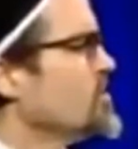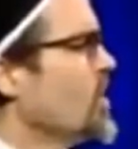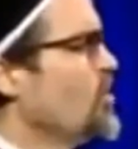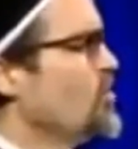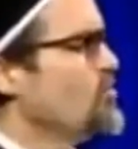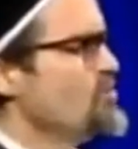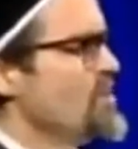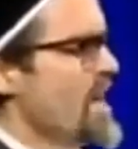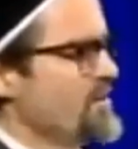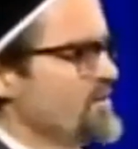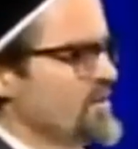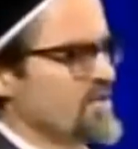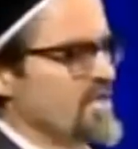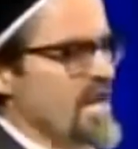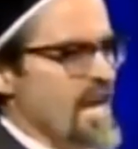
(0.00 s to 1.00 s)
to tone
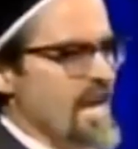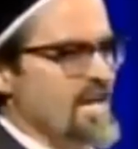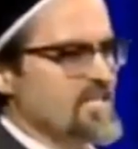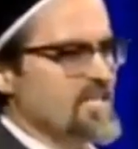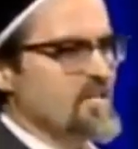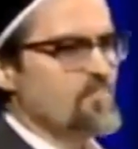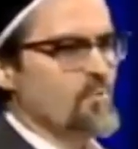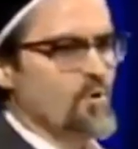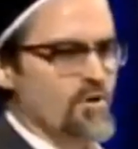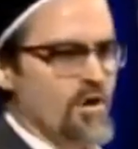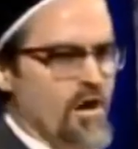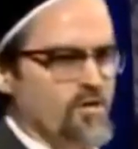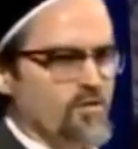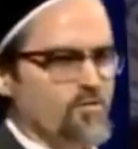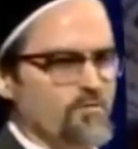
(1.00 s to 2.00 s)
down its anti
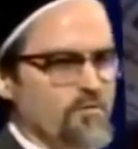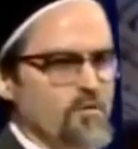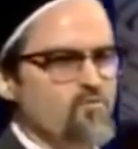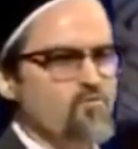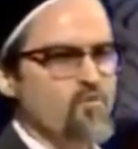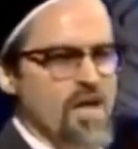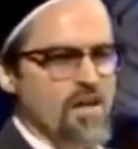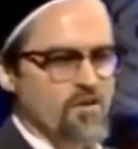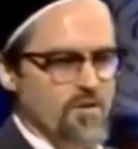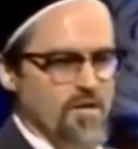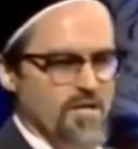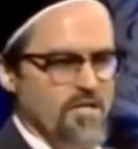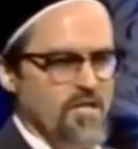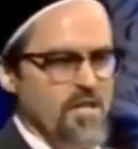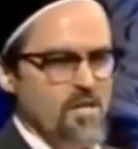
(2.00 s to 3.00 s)
pornography
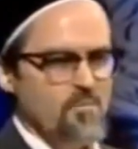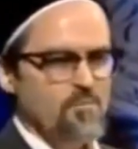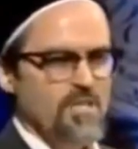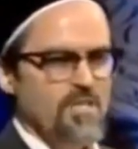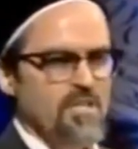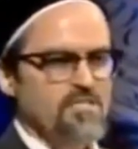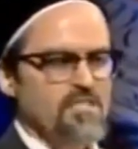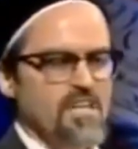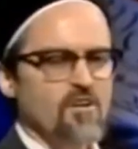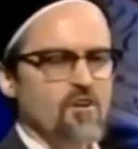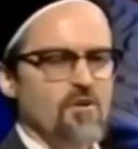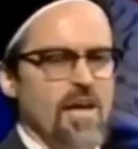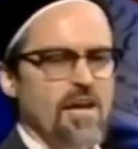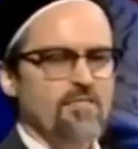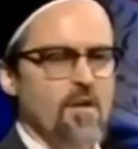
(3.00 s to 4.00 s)
rhetoric because
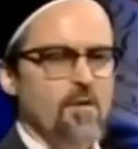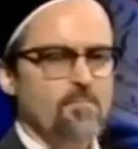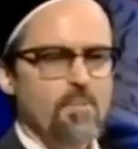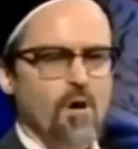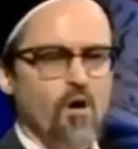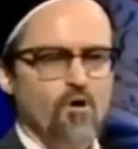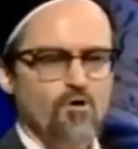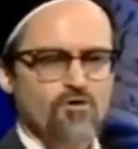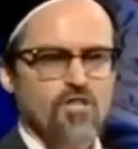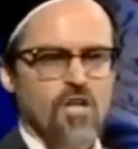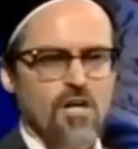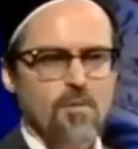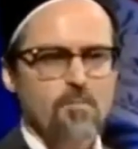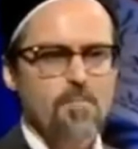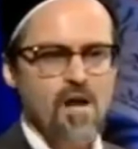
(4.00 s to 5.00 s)
they don't have their
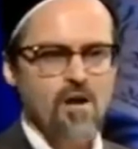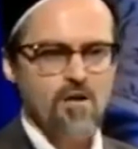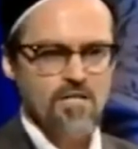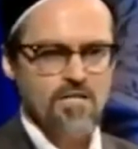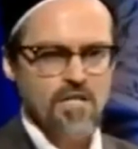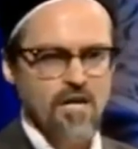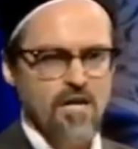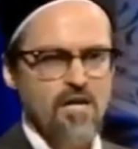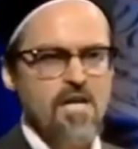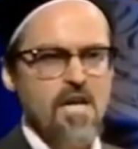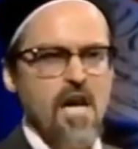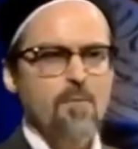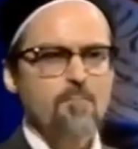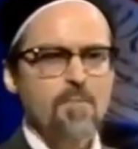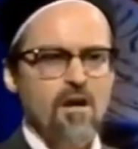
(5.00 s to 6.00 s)
pulse on
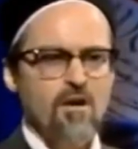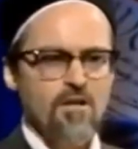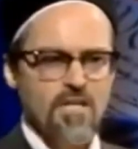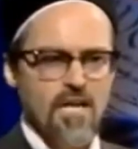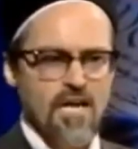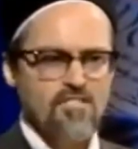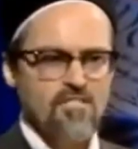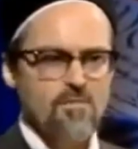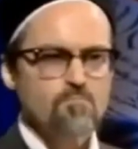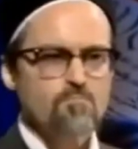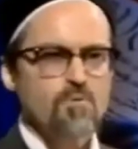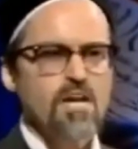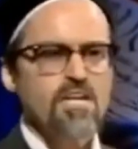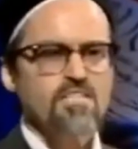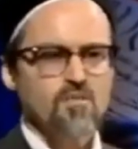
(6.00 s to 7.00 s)
America. America has has
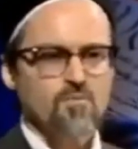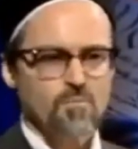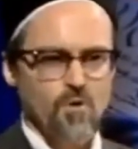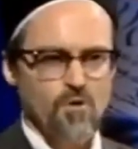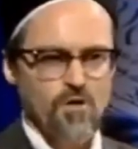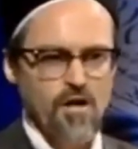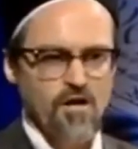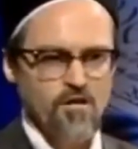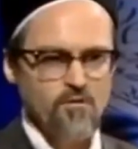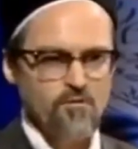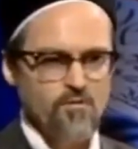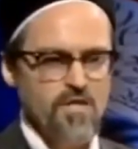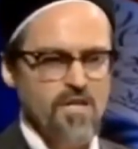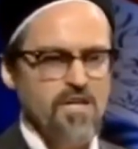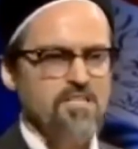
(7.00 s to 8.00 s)
embraced
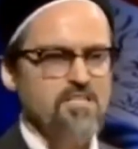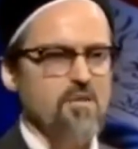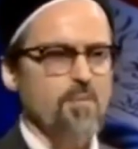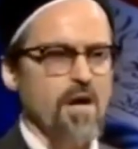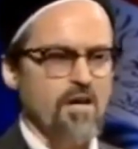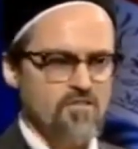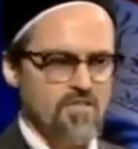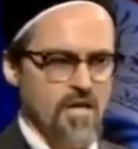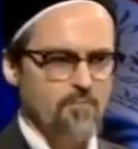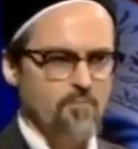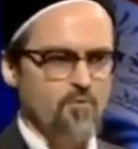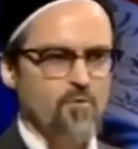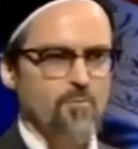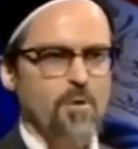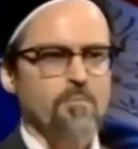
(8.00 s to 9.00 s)
pornography, and it's about
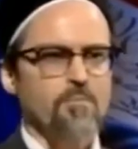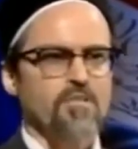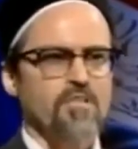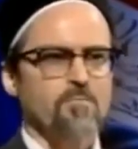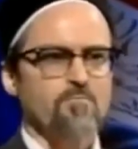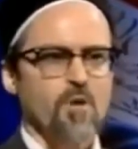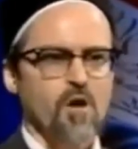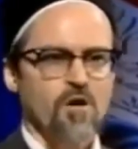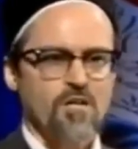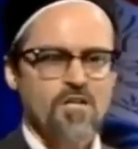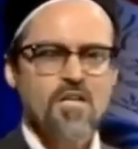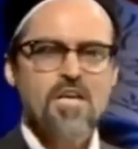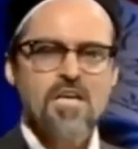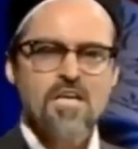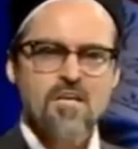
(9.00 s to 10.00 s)
time the Republican
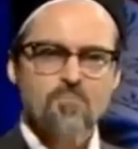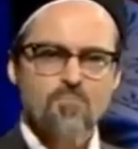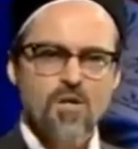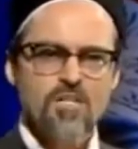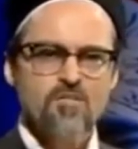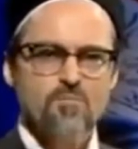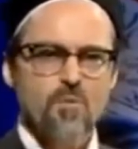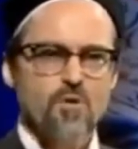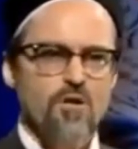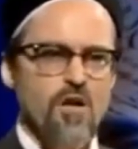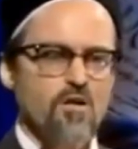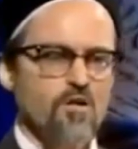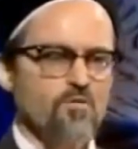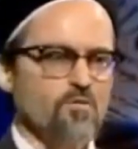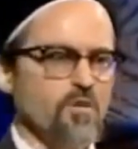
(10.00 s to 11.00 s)
Party embraced
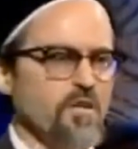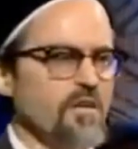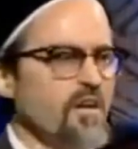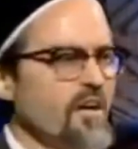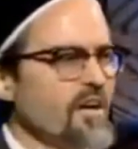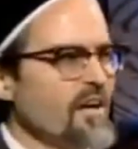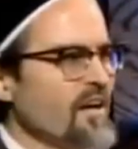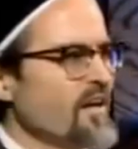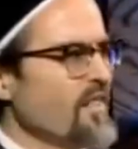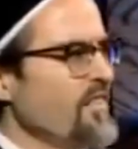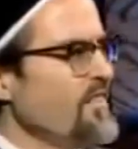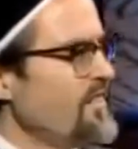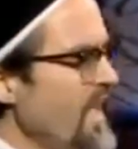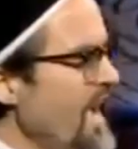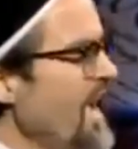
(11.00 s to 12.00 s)
pornography.
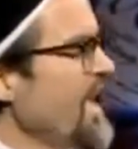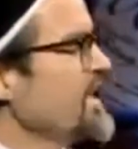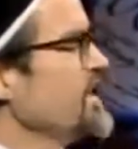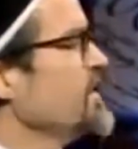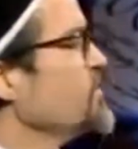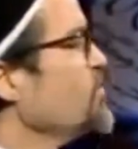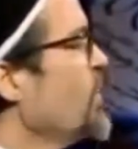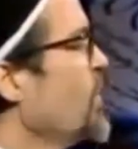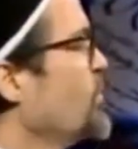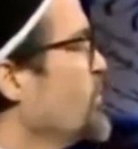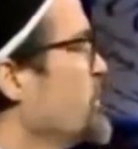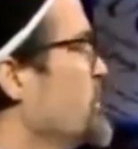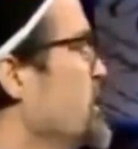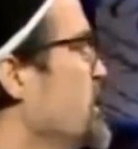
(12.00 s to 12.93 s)
That is what